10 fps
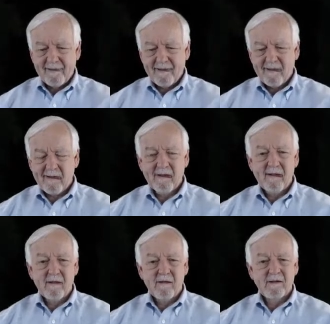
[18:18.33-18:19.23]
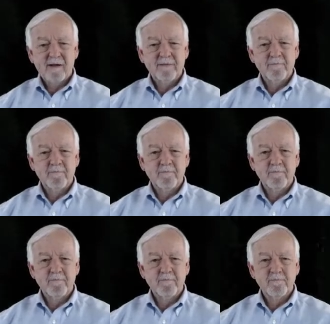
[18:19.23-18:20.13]

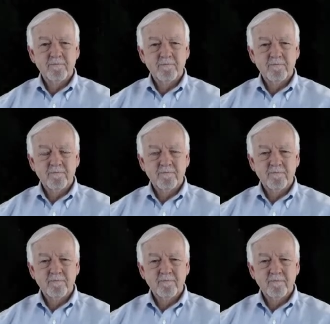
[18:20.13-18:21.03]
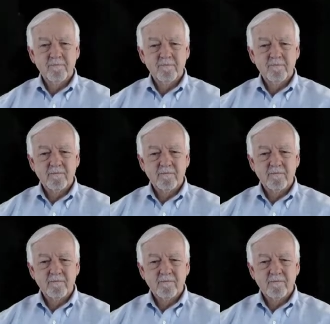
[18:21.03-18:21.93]

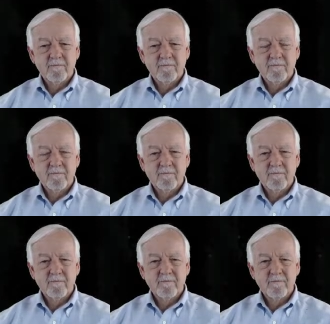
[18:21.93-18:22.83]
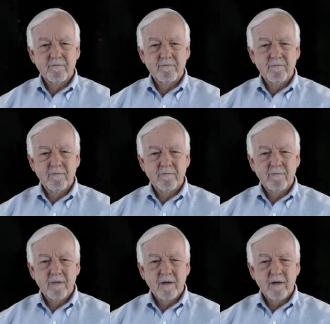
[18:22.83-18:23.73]

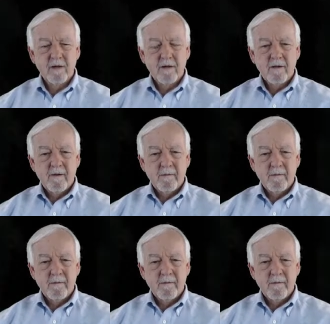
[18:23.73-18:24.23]
Nobody speaks.